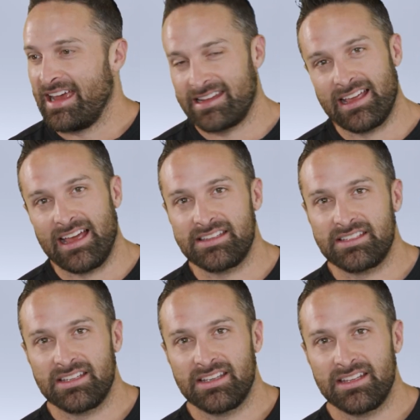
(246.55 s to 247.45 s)
And
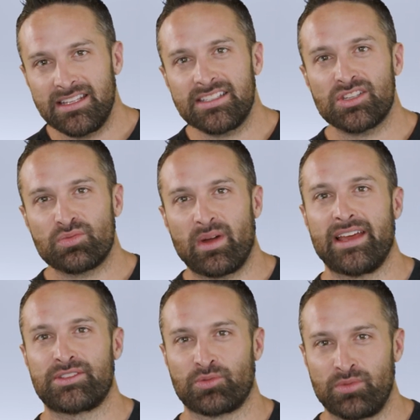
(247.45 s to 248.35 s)
guys, this is why
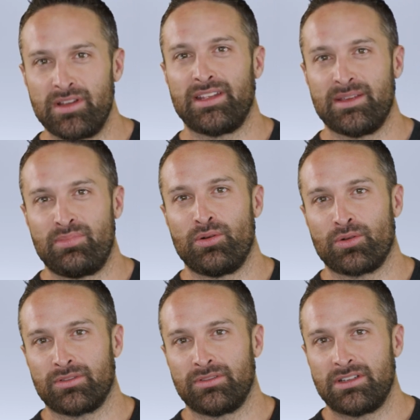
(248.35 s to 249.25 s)
it's really
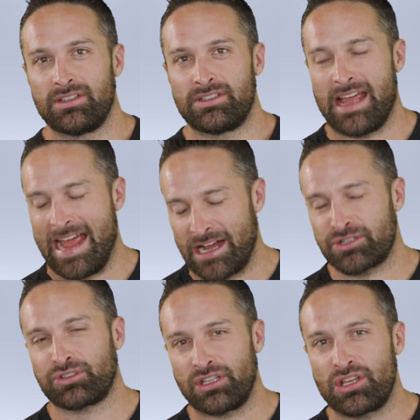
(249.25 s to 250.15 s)
important to
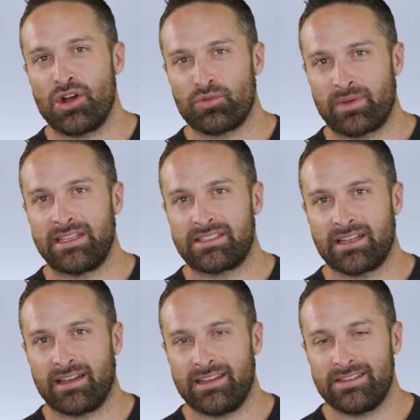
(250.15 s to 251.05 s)
actually go read
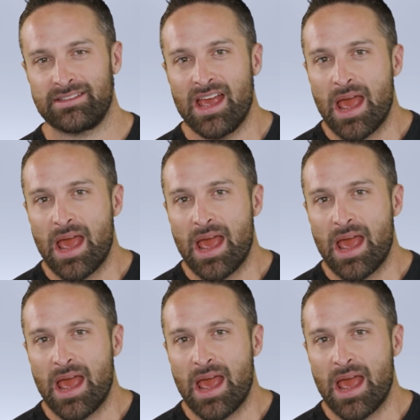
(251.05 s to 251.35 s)
studies